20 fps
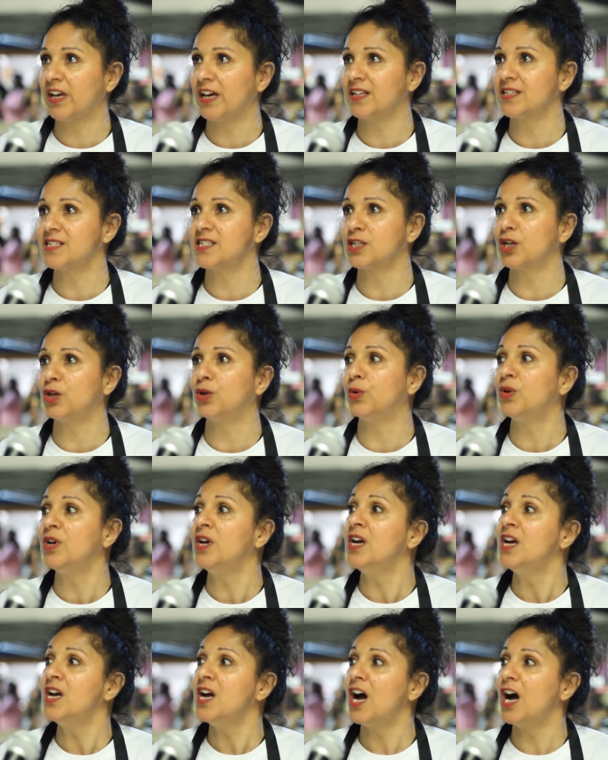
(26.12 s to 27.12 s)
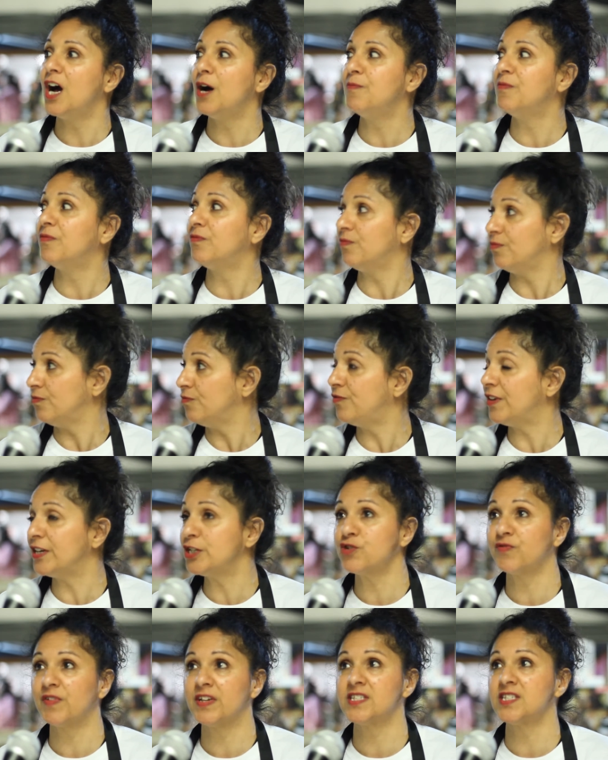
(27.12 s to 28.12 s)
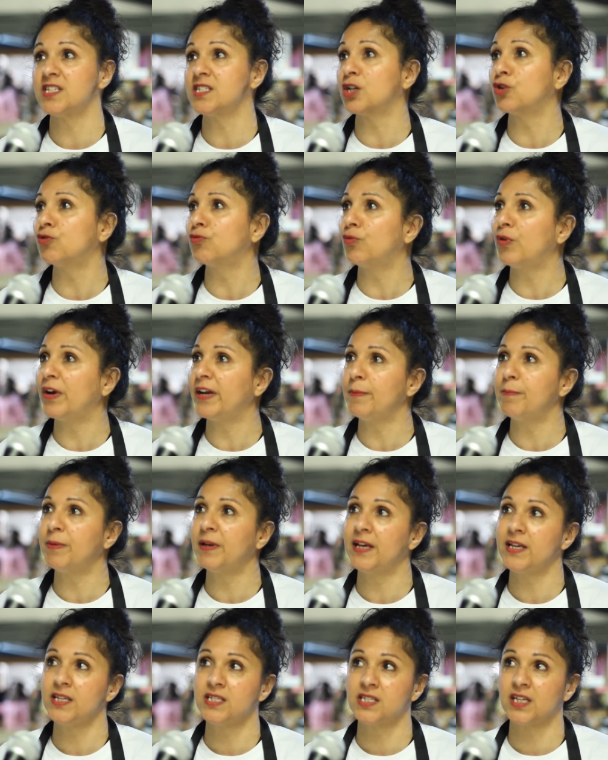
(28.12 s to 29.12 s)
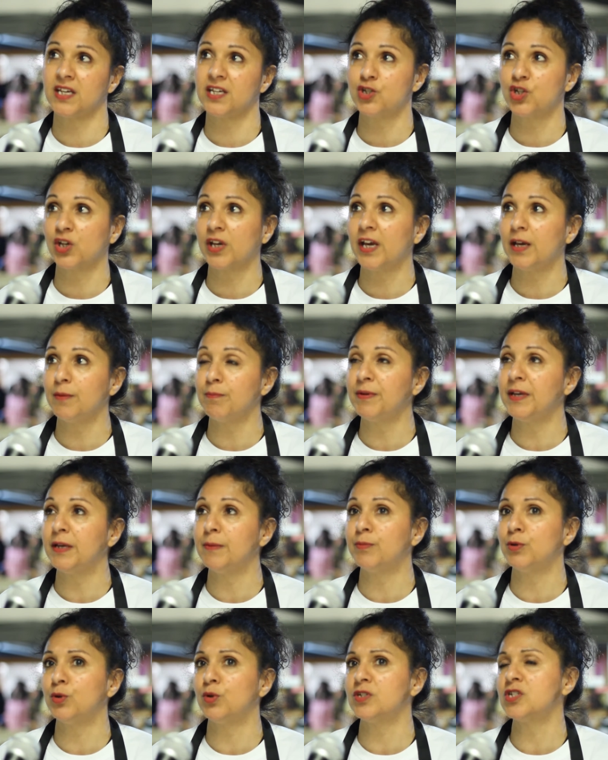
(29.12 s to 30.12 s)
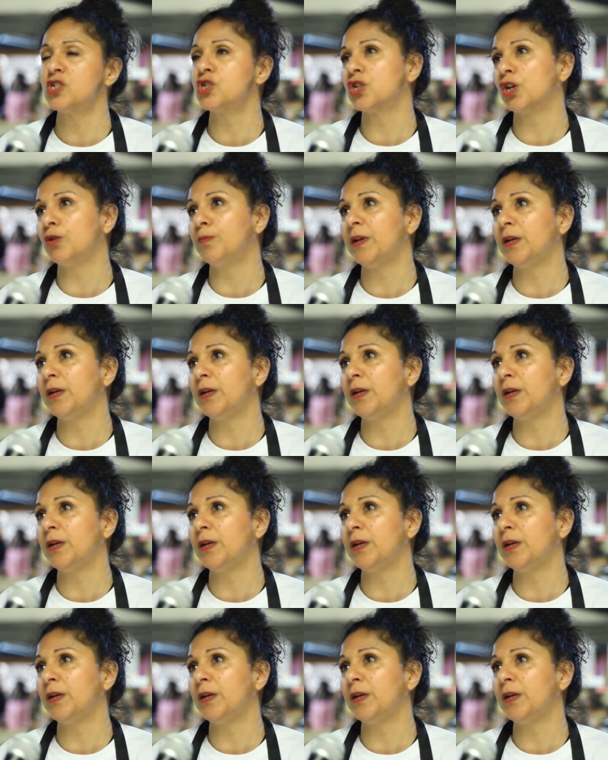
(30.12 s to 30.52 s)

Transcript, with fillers: that. So um, VegFest is a great place to educate people and to show